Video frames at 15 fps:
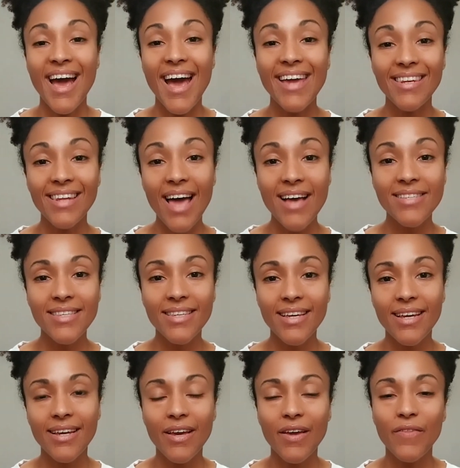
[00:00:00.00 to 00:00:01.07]
And
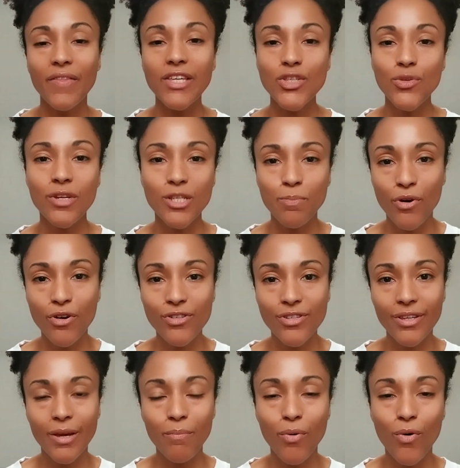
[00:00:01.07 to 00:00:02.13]
lastly, this one is
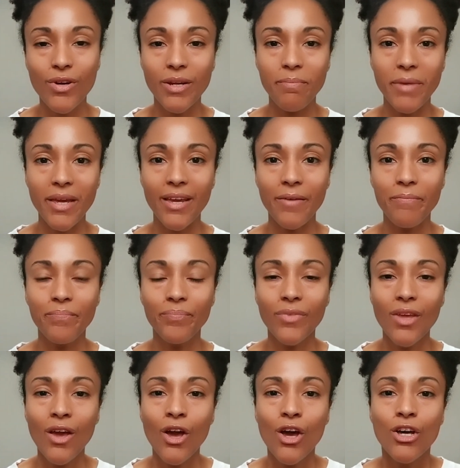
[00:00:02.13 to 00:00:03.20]
personally important to me.
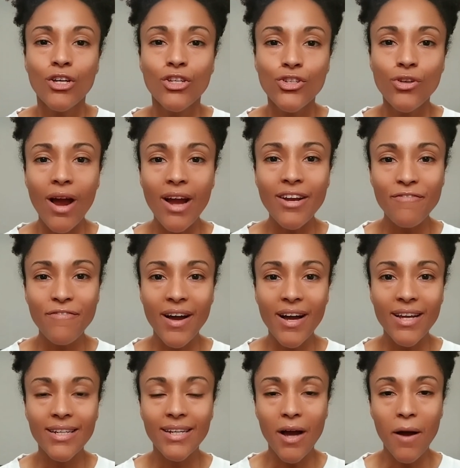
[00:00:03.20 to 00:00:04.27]
Try to
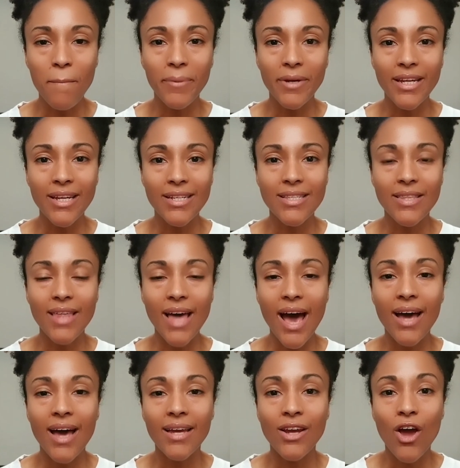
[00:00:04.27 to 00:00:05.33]
find companies
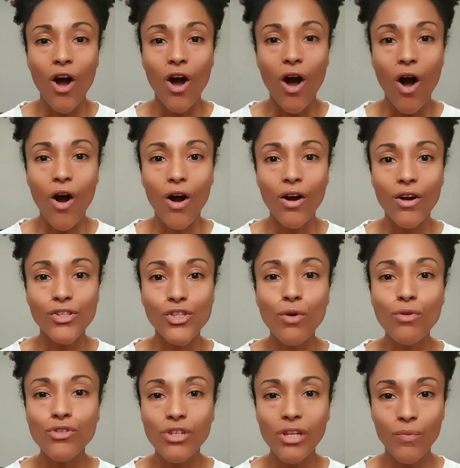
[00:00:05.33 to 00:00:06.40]
that are
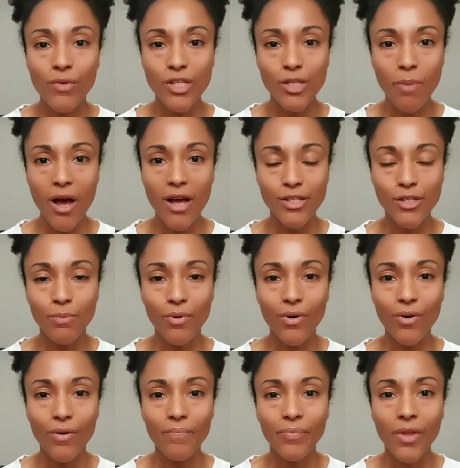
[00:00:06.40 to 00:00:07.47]
socially
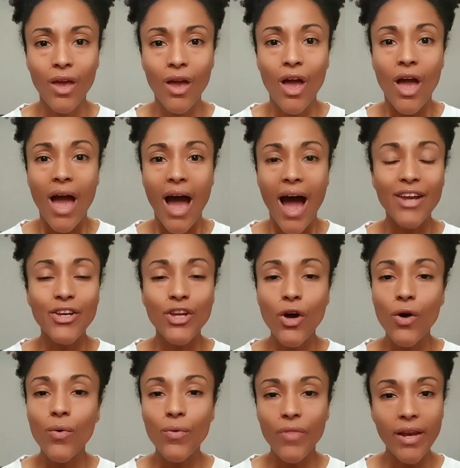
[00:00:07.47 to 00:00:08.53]
responsible. I
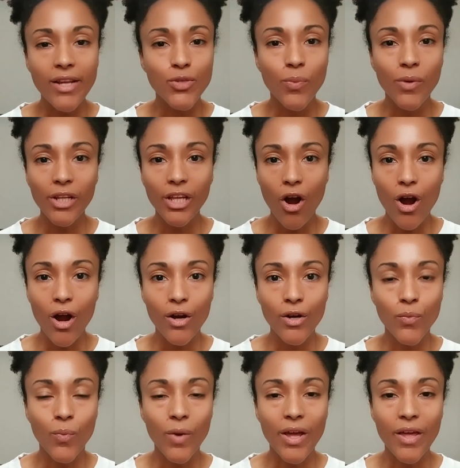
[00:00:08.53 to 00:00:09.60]
know that it's really
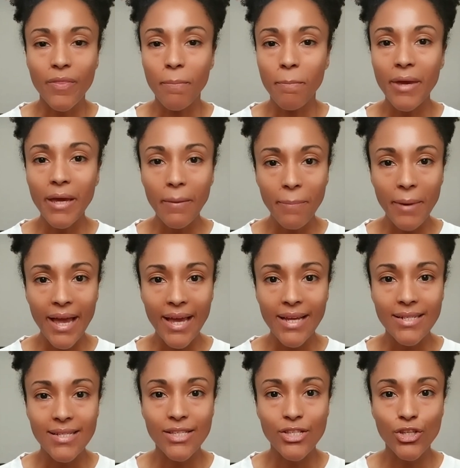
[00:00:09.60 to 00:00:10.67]
hard with big
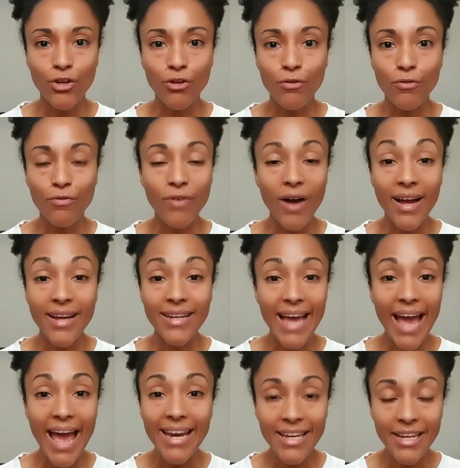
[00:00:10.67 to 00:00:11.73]
banks to
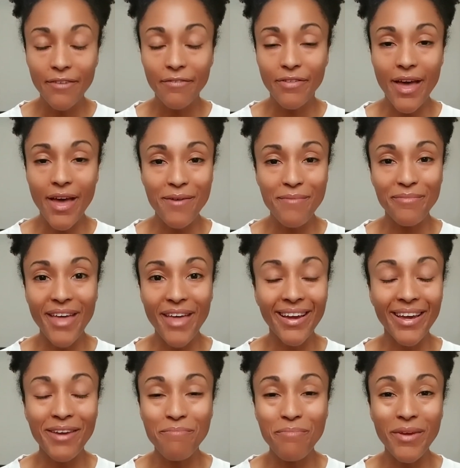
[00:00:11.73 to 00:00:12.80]
find any of them
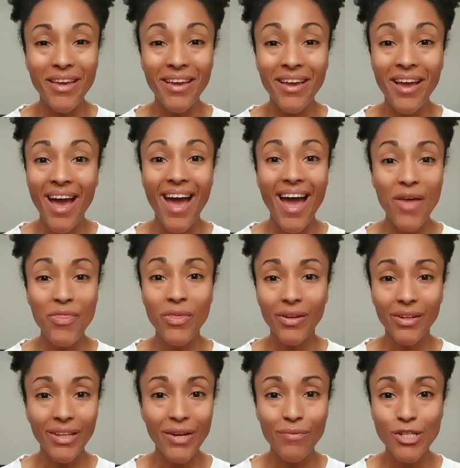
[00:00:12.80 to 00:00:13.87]
that can be
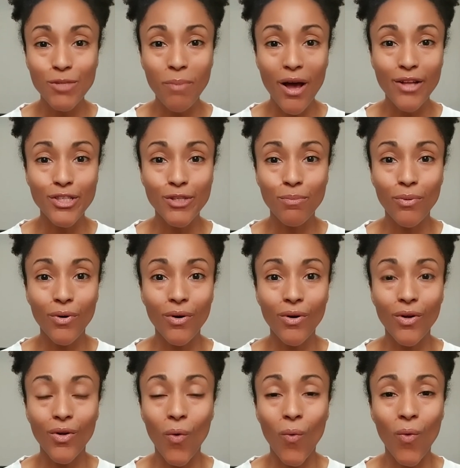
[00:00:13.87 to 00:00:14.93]
ethically
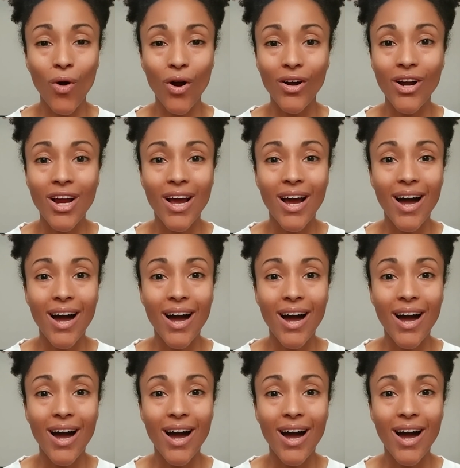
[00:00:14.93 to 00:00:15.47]
responsible or